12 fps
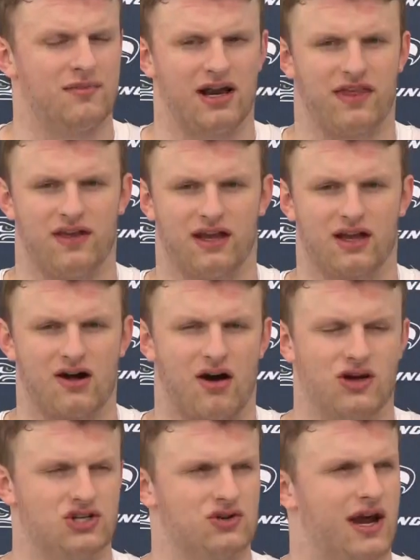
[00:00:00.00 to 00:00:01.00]
I mean, I think in
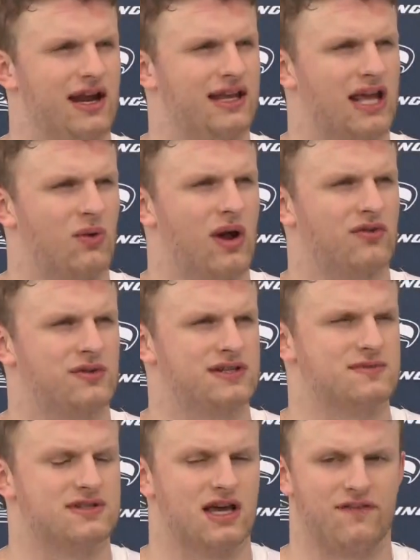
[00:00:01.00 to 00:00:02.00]
college you can kind of get away with
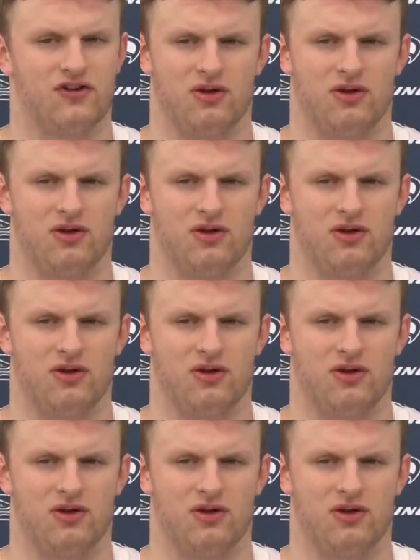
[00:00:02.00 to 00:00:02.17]
some stuff.